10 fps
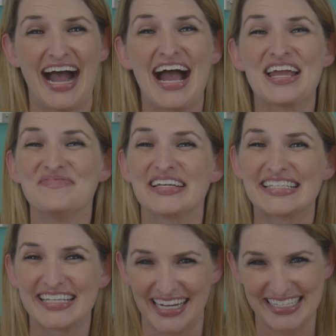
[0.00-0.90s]
I am
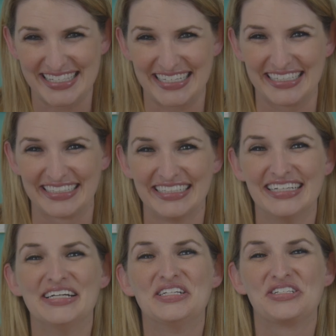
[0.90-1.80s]
exhausted.
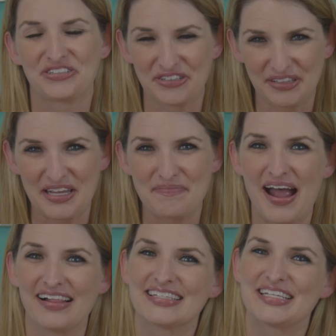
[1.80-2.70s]
Truly,
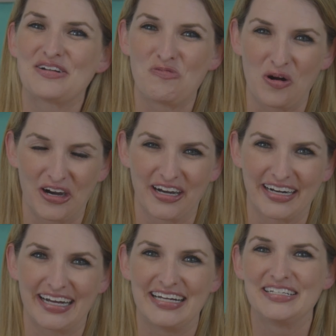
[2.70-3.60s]
balancing
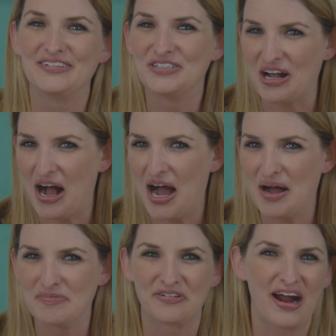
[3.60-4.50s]
work, a new
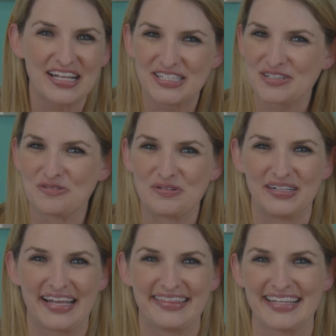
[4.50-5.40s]
job, grad
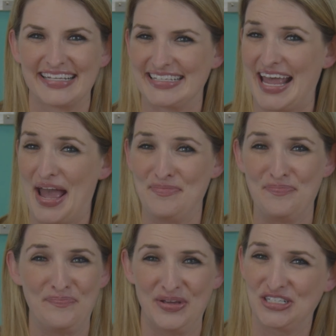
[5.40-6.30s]
school, and this
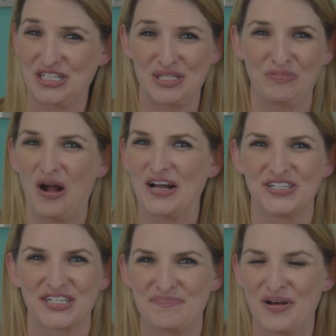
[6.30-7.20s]
ambitious
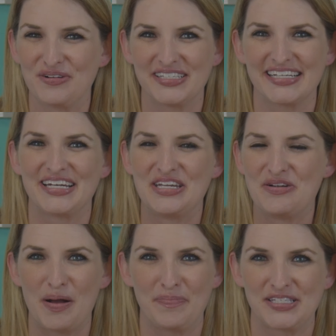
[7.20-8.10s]
project of posting a
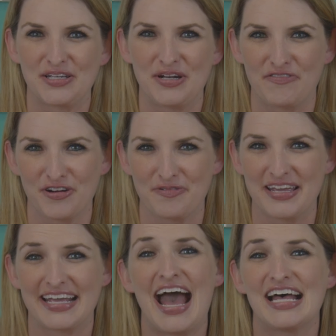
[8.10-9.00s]
new episode every
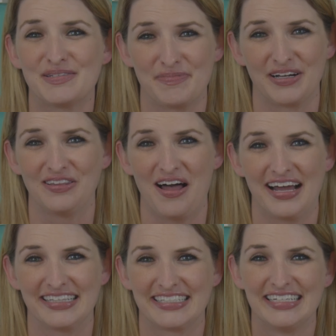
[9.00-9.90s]
week has been a
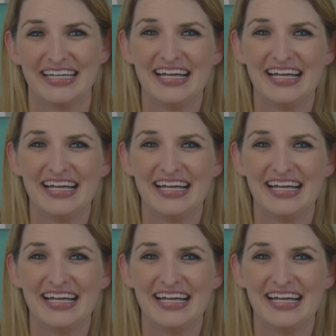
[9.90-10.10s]
lot.